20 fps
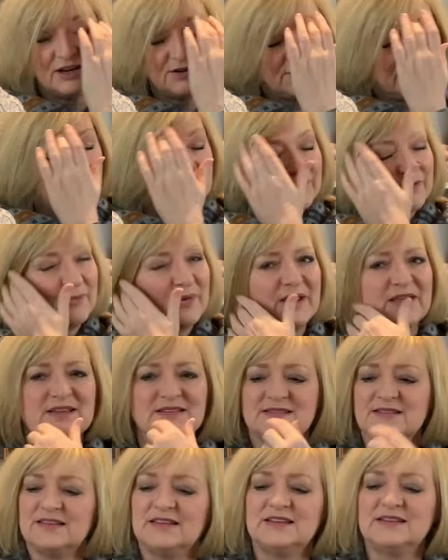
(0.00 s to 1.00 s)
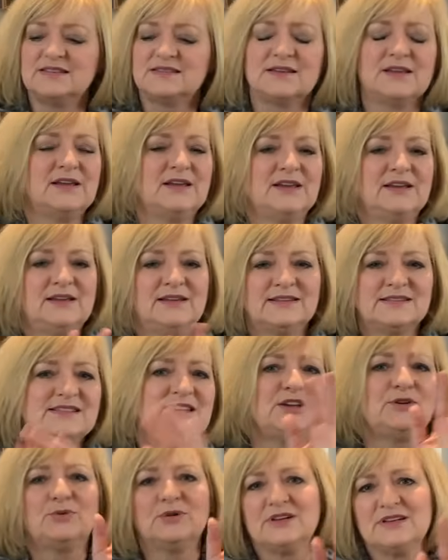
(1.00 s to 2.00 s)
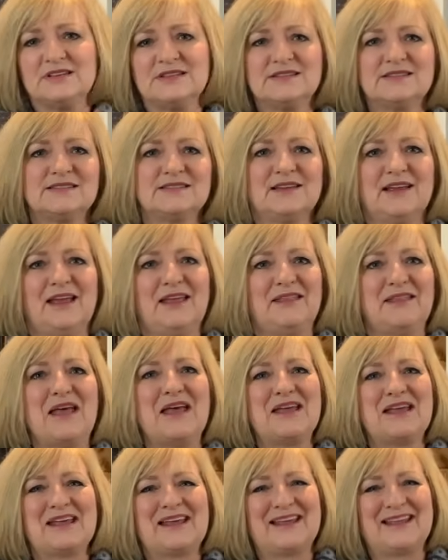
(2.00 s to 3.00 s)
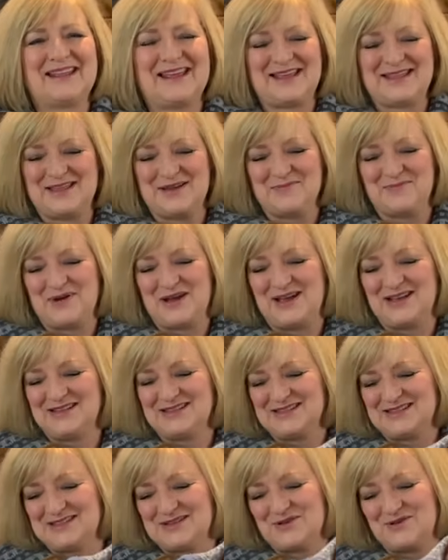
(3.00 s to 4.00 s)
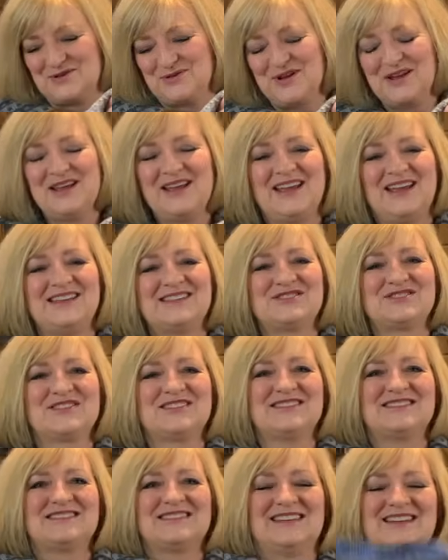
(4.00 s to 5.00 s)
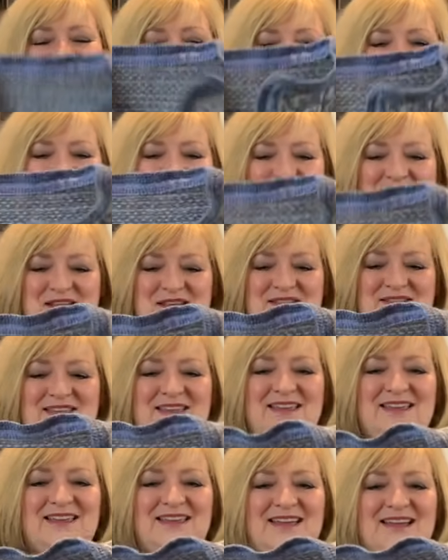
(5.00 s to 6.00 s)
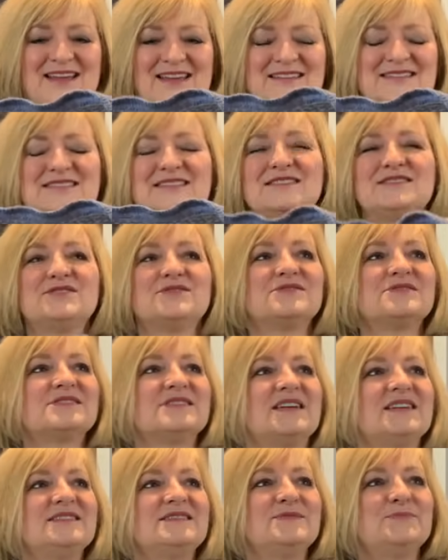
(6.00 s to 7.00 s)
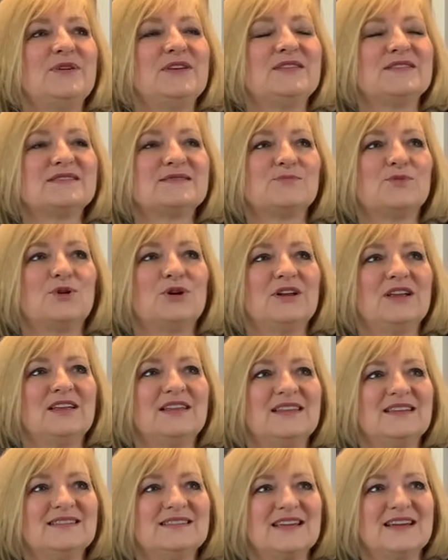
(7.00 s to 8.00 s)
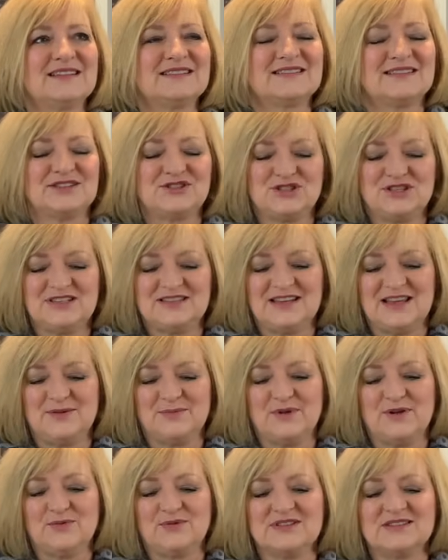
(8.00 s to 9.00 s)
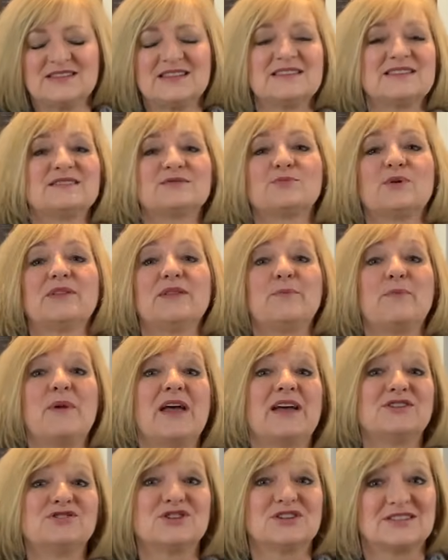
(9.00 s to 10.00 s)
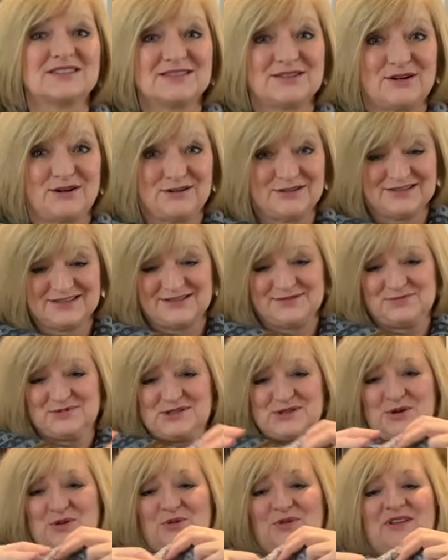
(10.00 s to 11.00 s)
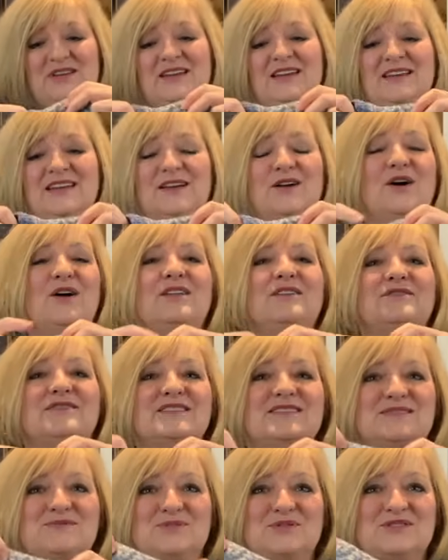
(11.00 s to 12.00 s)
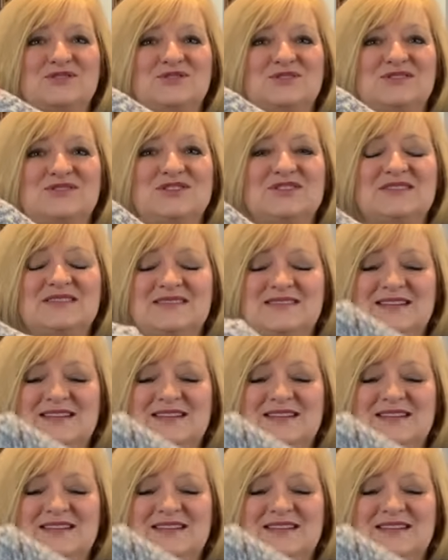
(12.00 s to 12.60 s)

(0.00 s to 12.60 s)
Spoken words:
around the paisleys, sequins and the buttons. So it's just the Sidsel said to me this morning in the text that she sent me was, this is when the magic starts. So the knitting, all of this was just